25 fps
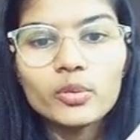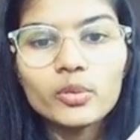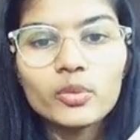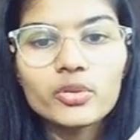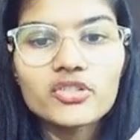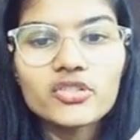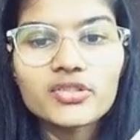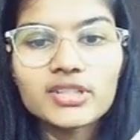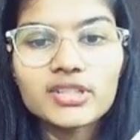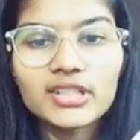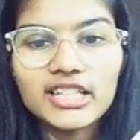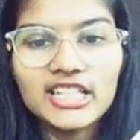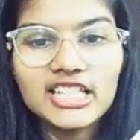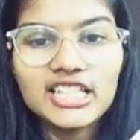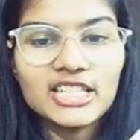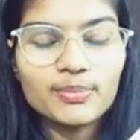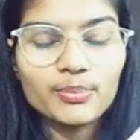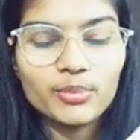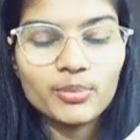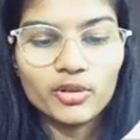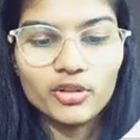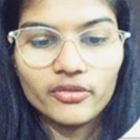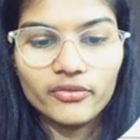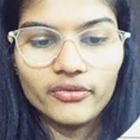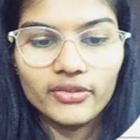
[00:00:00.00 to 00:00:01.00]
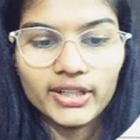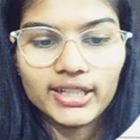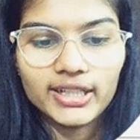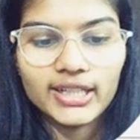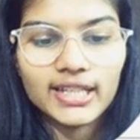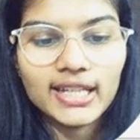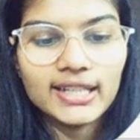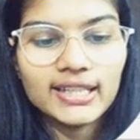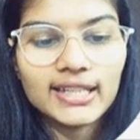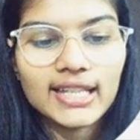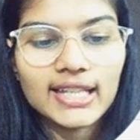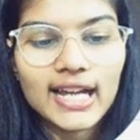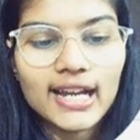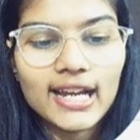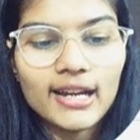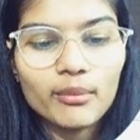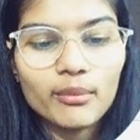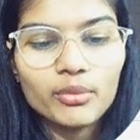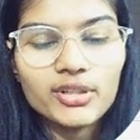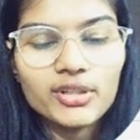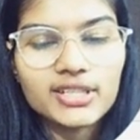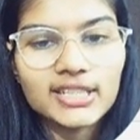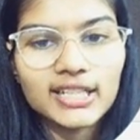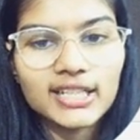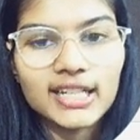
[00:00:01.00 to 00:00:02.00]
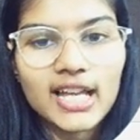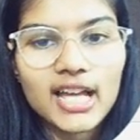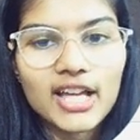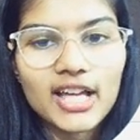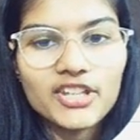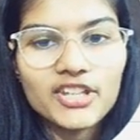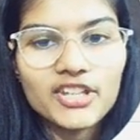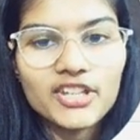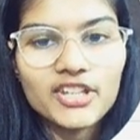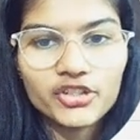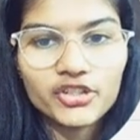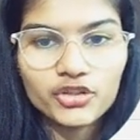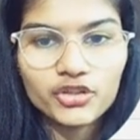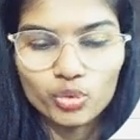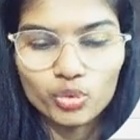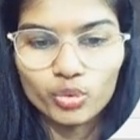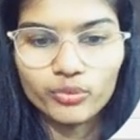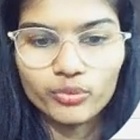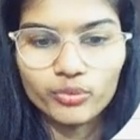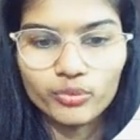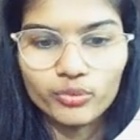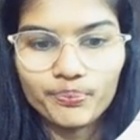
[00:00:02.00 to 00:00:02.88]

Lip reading: which is perfect, and that I'm going to set as true.